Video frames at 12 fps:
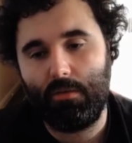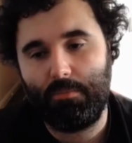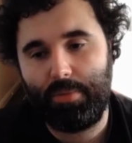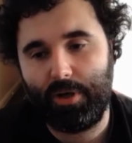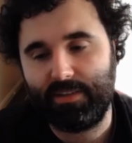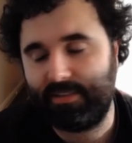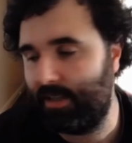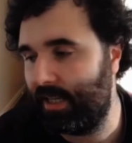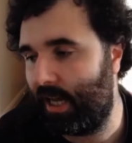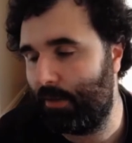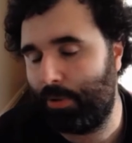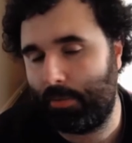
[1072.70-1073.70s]
Personally,
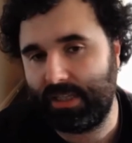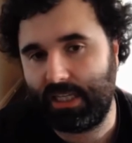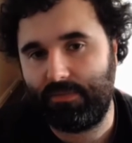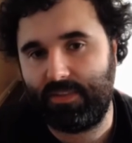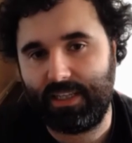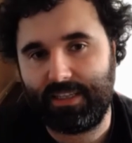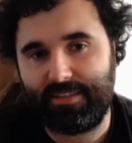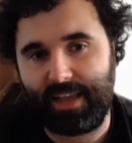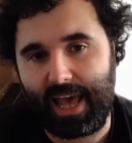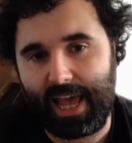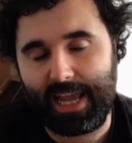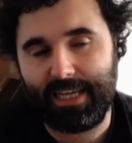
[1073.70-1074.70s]
I'd probably give this
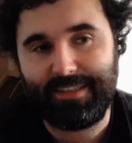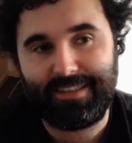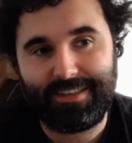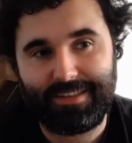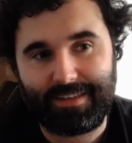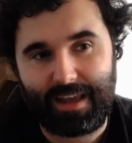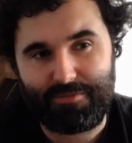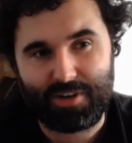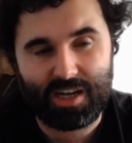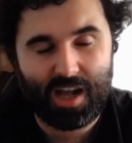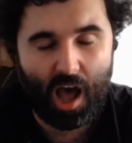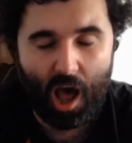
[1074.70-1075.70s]
a
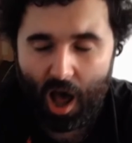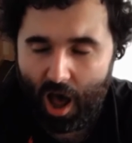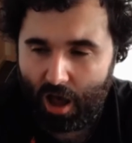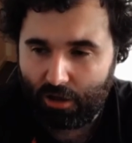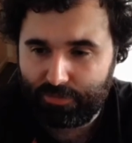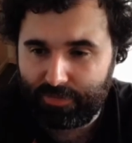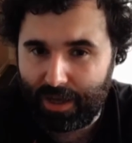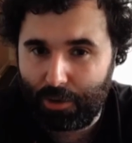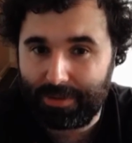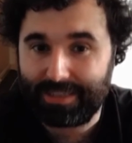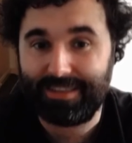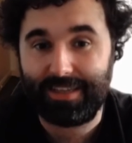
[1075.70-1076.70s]
7.5
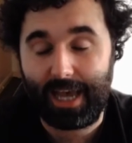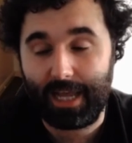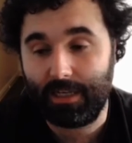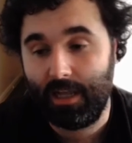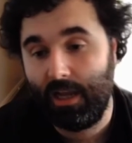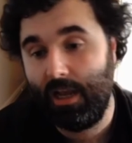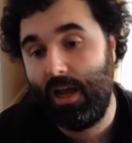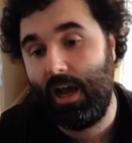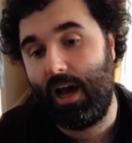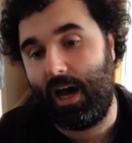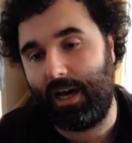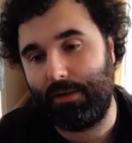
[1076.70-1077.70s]
out of 10.
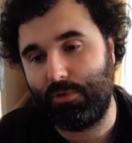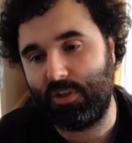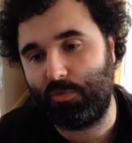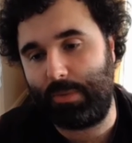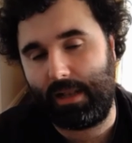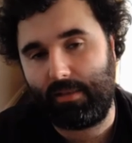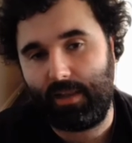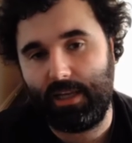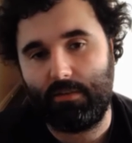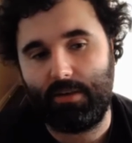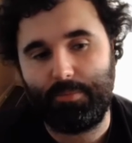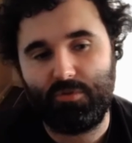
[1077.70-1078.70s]
I would expect
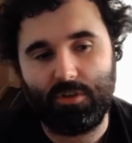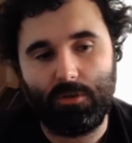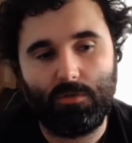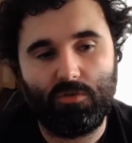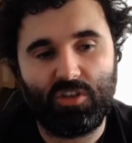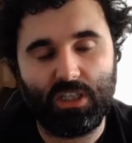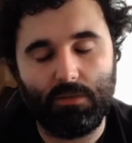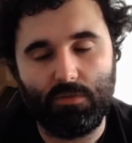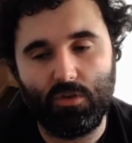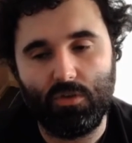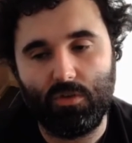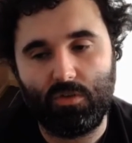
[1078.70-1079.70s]
later episodes to give
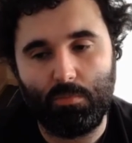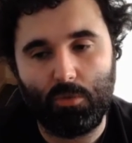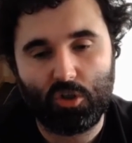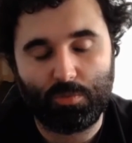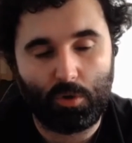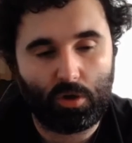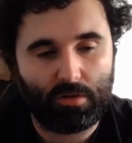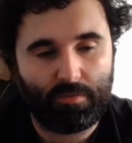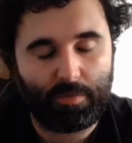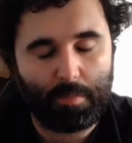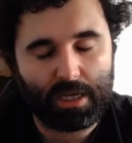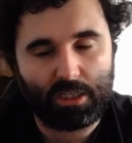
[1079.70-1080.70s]
us much more
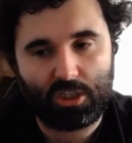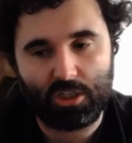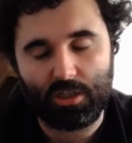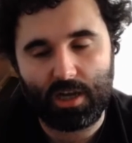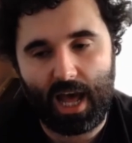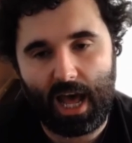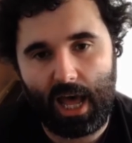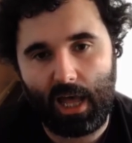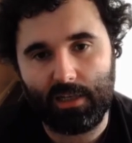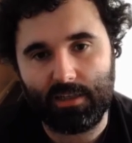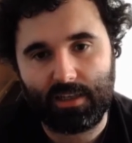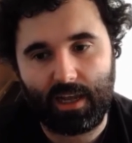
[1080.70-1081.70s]
information
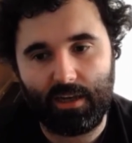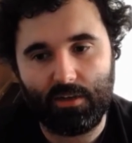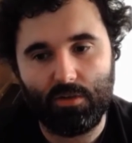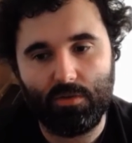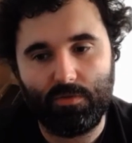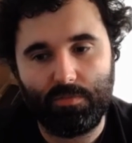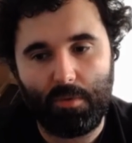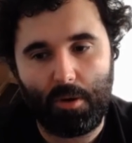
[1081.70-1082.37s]
and kind of